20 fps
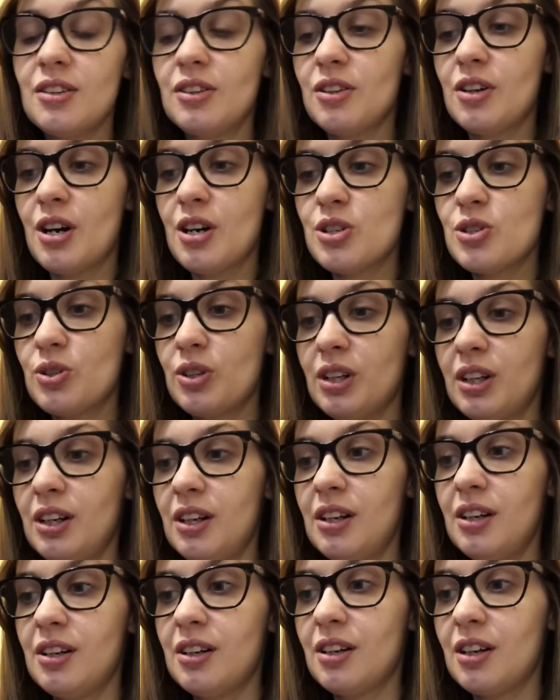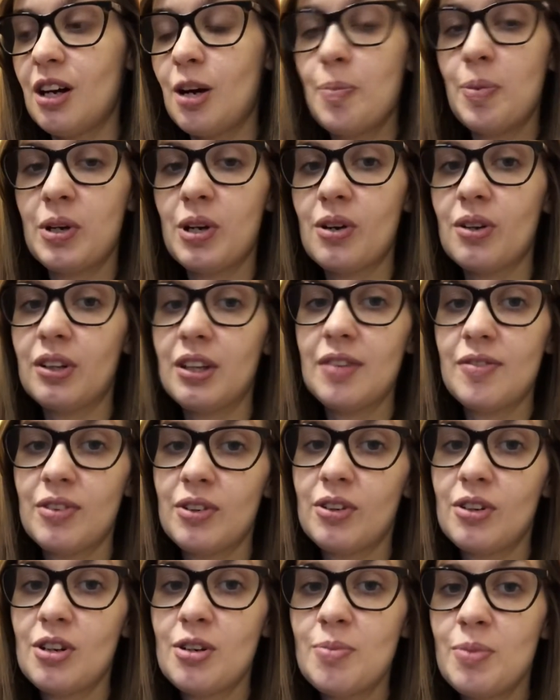the laundry up in our
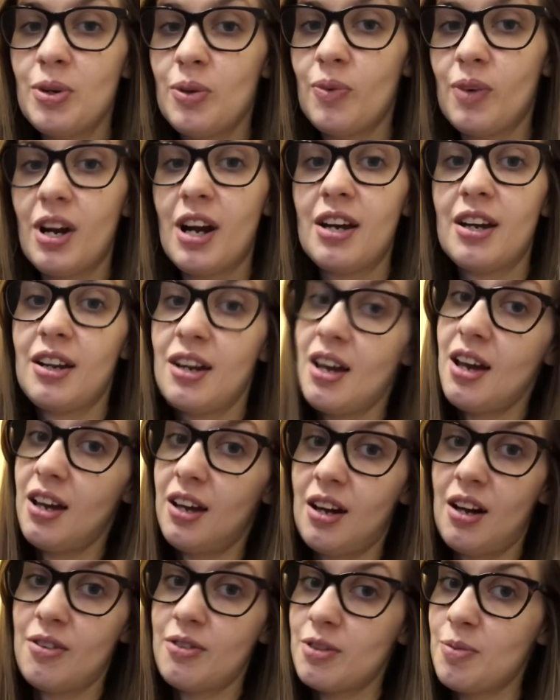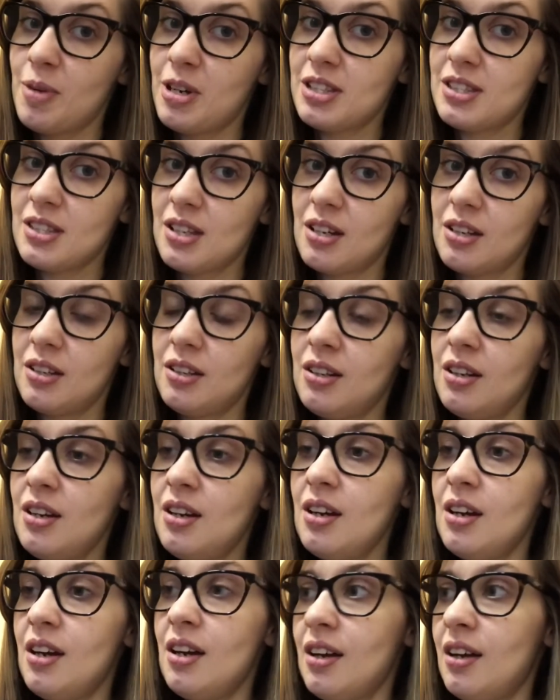living room where I can hang out with my son,
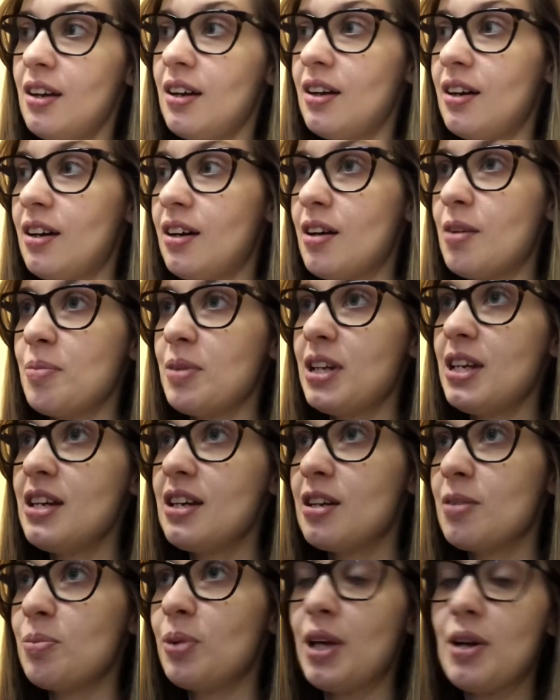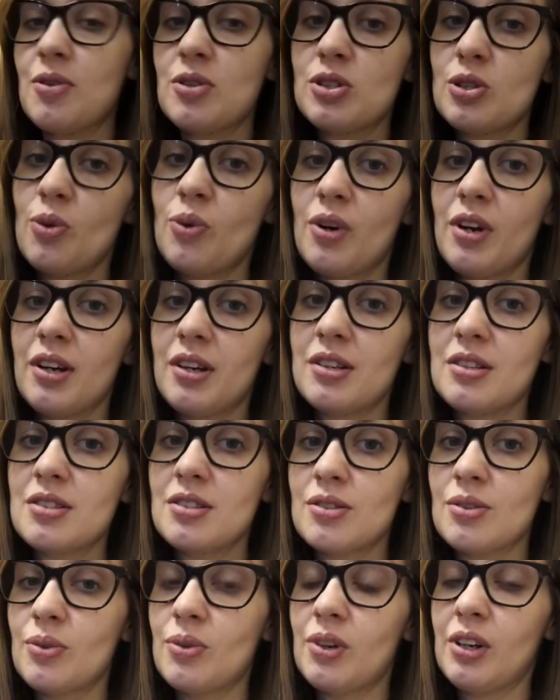and he can play with
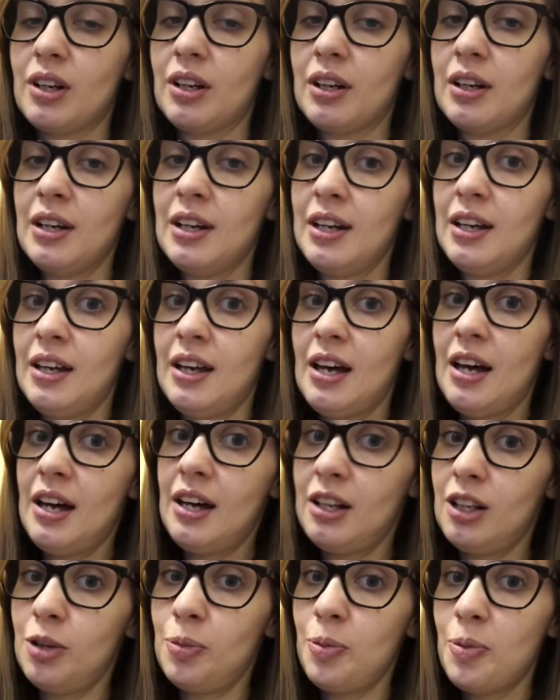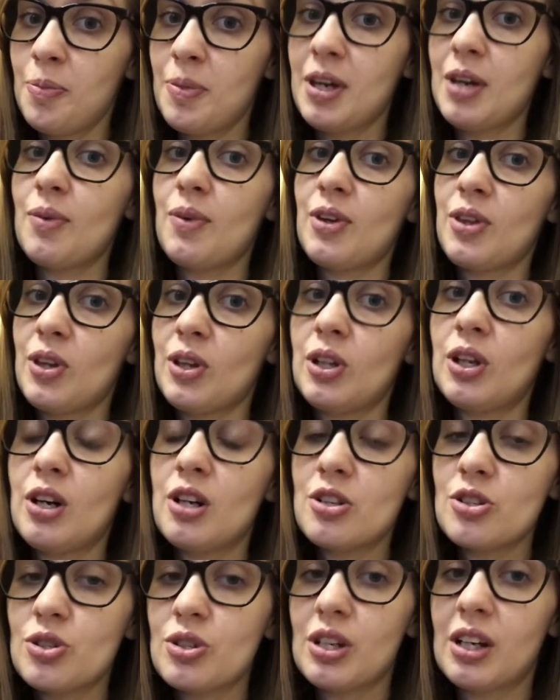toys or help me with the
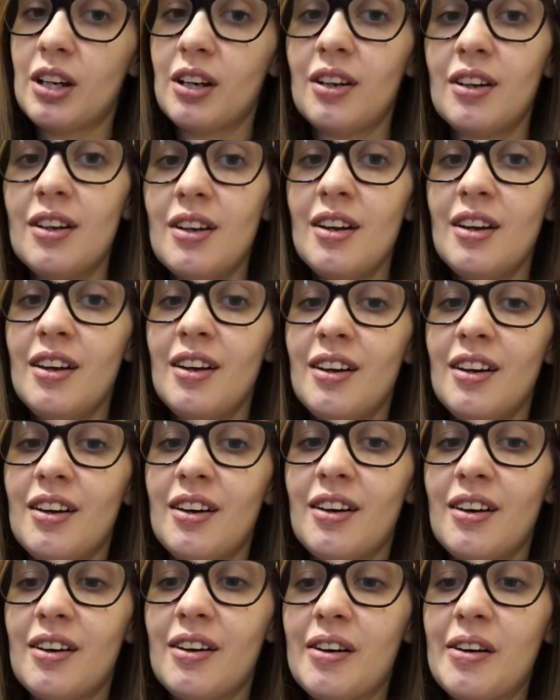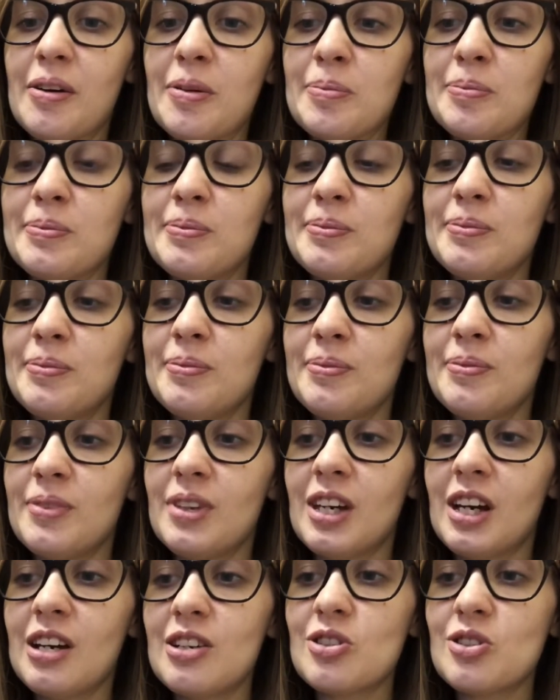laundry.
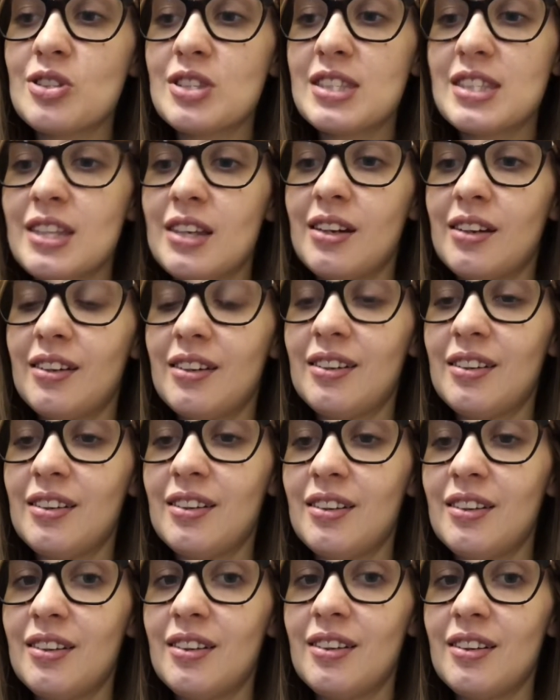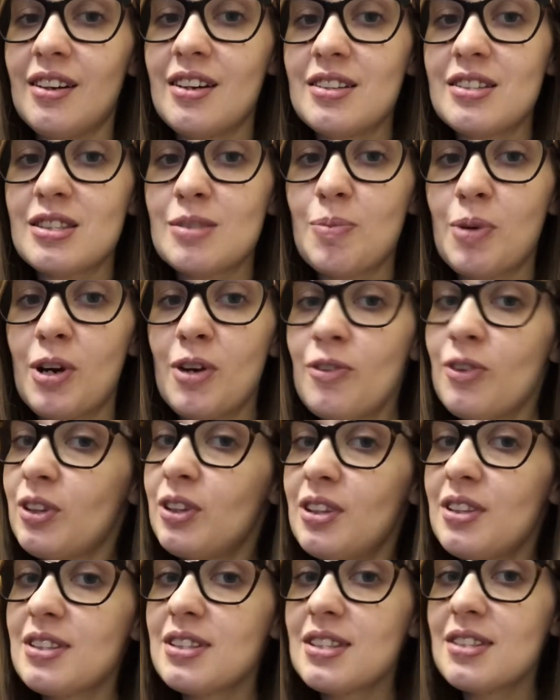I just think it's a perfect
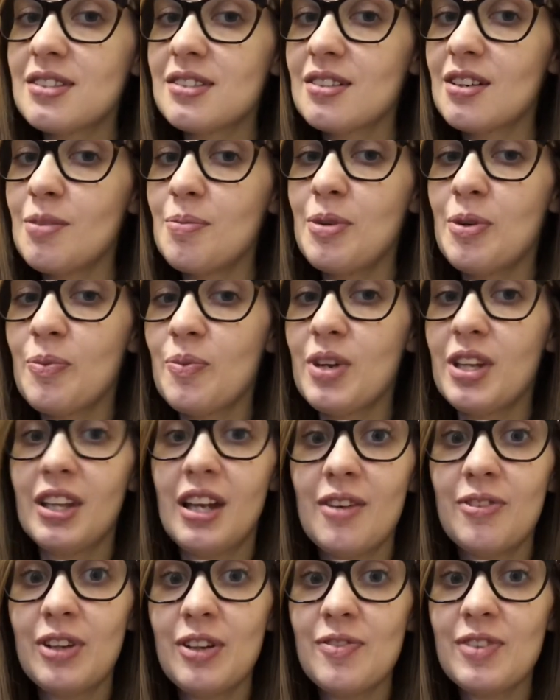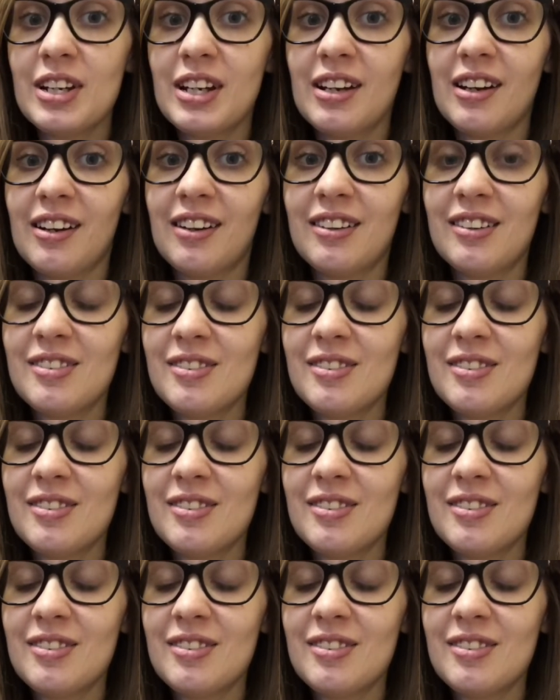little system and we love living here.